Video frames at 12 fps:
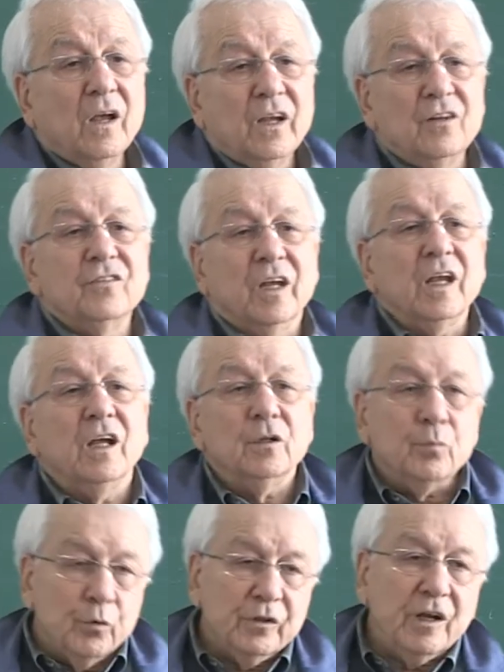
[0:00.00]
it is again
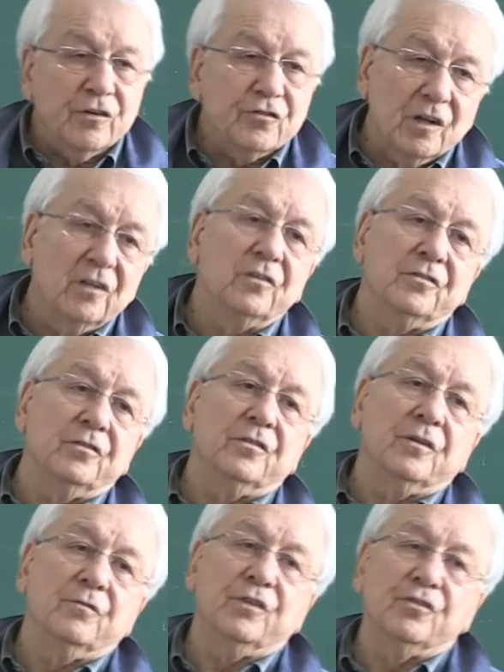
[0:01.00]
the potentials
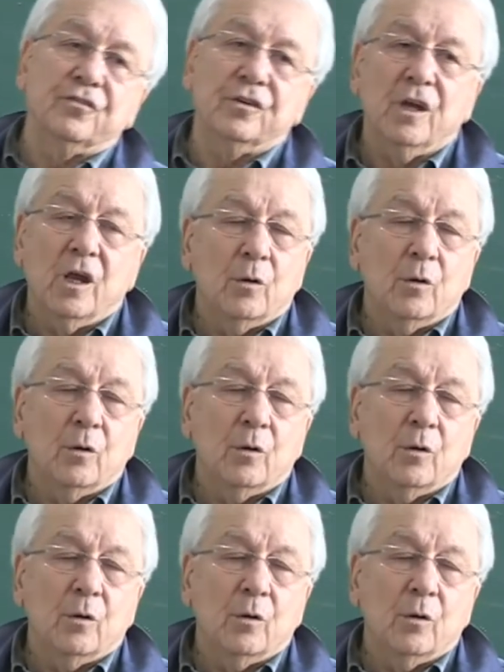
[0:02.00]
which